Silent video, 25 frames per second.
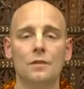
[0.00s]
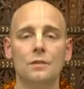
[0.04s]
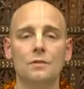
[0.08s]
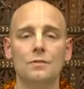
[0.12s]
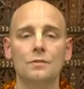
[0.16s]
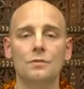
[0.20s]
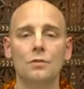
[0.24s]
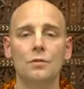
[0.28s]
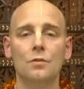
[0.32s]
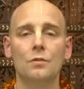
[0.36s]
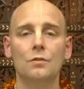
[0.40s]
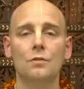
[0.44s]

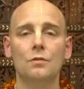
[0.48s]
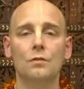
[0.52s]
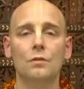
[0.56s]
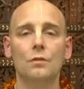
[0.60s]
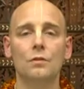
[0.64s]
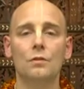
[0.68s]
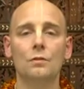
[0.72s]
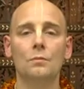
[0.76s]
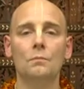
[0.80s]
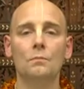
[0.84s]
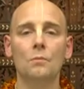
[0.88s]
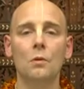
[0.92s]
So,
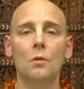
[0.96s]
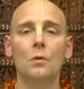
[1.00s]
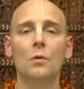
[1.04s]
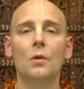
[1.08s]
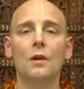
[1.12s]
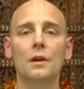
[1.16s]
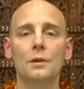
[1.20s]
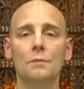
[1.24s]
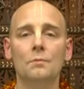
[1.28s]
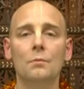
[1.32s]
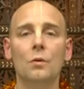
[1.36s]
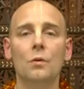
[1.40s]
more
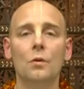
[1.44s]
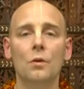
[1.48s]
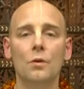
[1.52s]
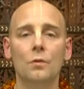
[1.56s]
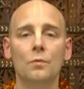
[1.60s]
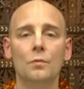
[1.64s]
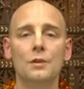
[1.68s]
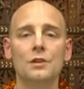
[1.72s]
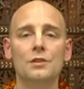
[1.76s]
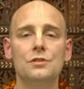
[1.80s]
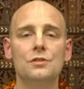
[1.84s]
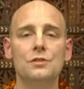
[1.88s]
and more,
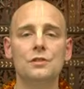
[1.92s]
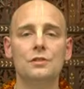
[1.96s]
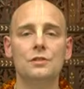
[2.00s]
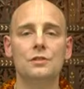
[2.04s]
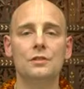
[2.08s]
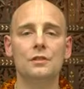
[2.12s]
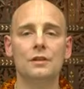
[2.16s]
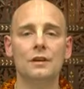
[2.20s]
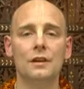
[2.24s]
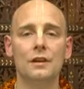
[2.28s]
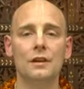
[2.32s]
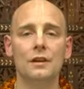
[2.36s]
we should